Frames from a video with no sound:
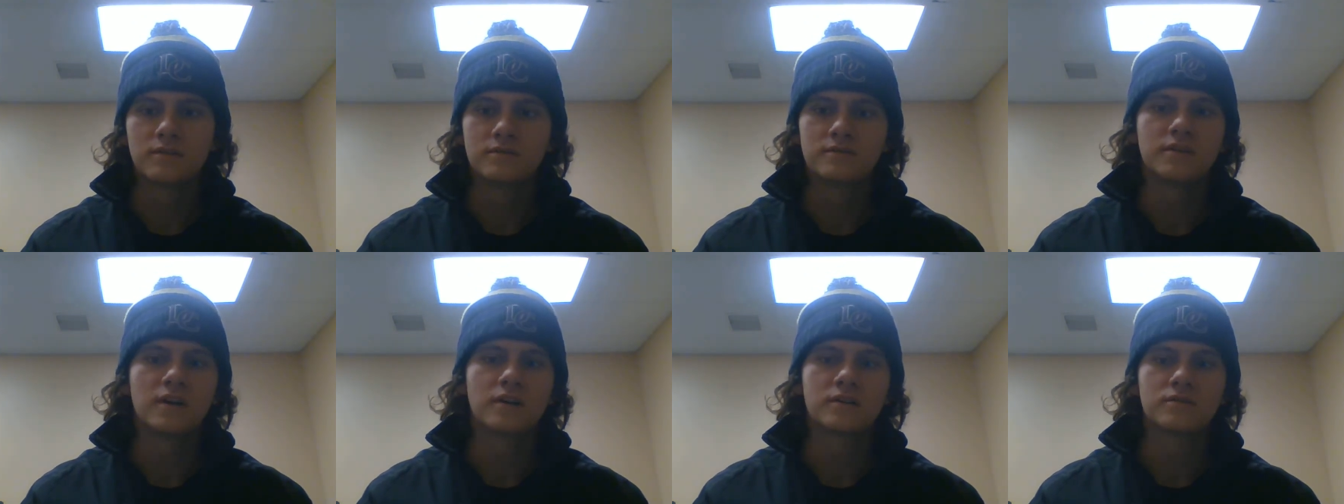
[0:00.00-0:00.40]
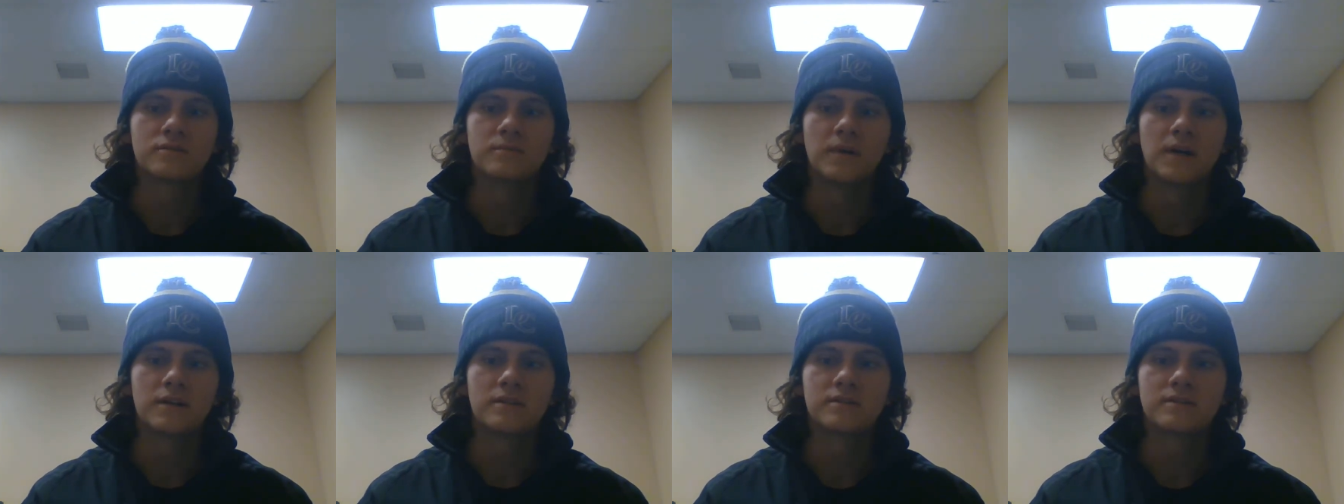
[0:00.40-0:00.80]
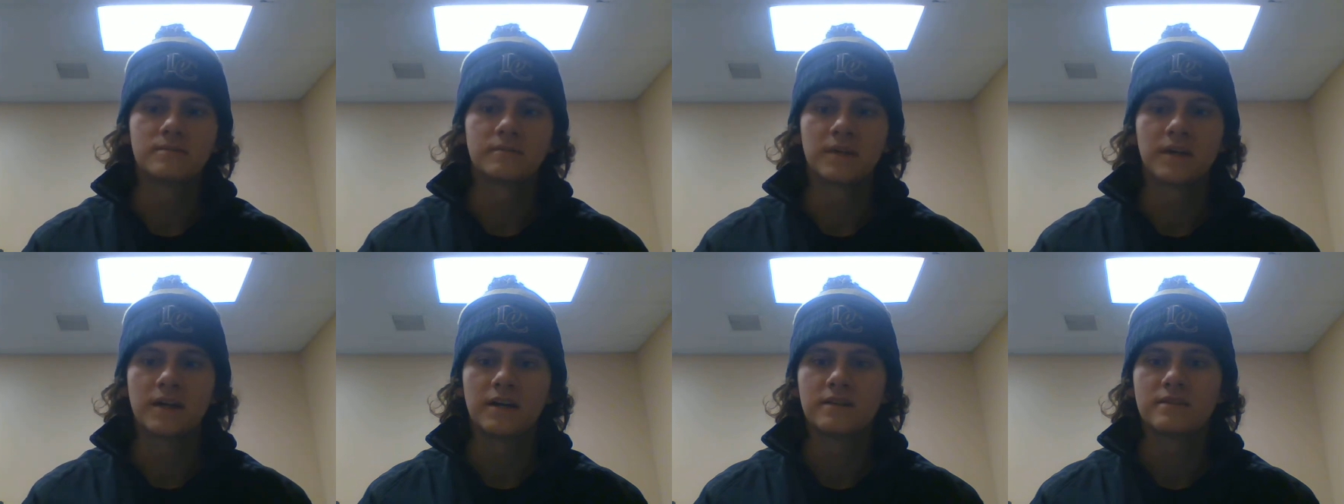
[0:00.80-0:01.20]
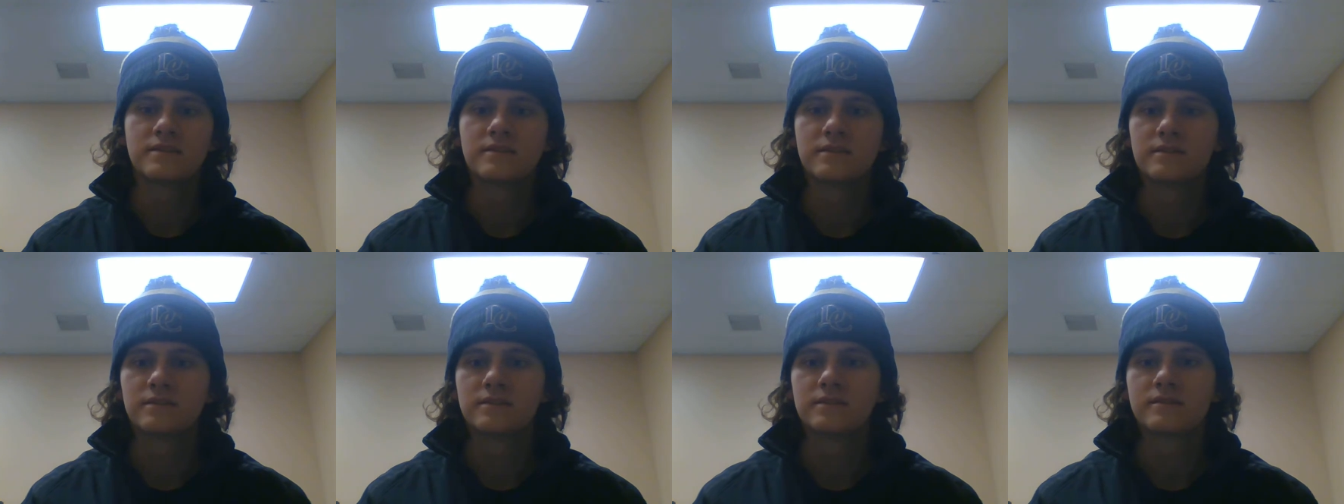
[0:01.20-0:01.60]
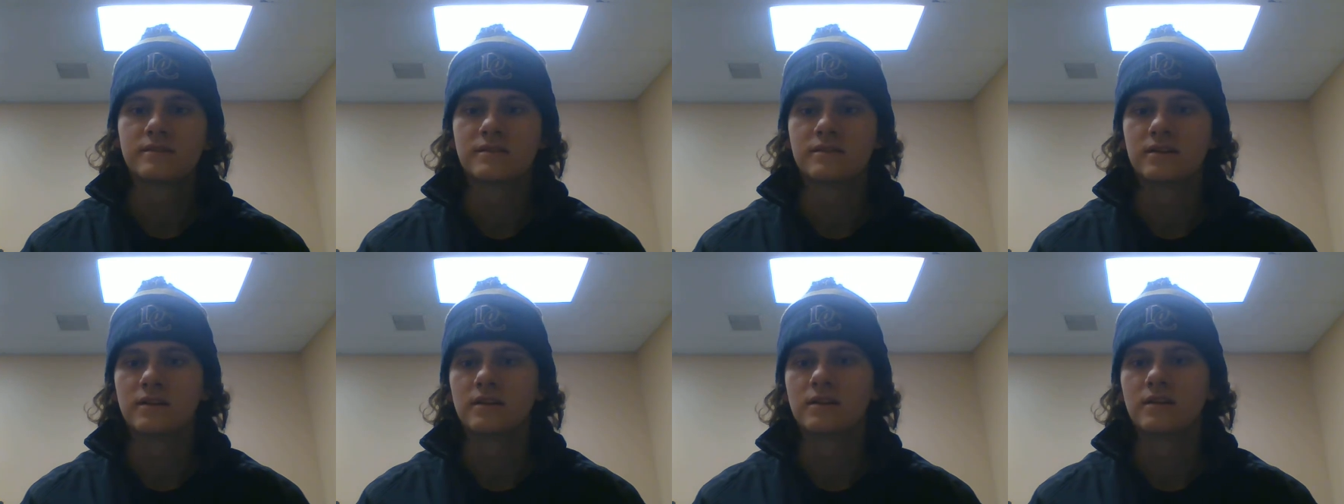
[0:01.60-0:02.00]
Talks about some cases,
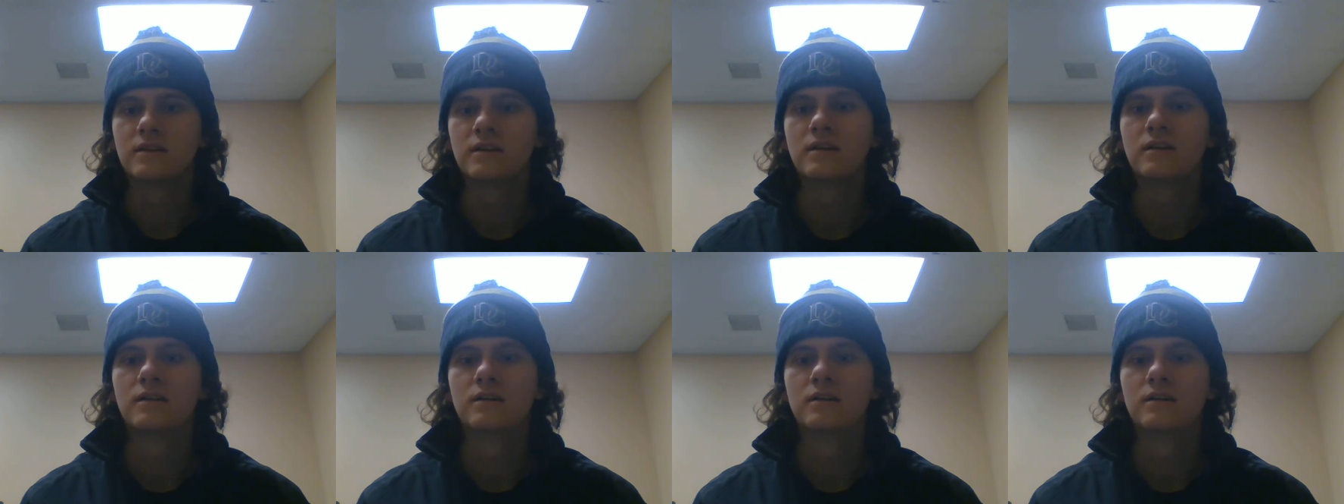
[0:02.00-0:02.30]
and then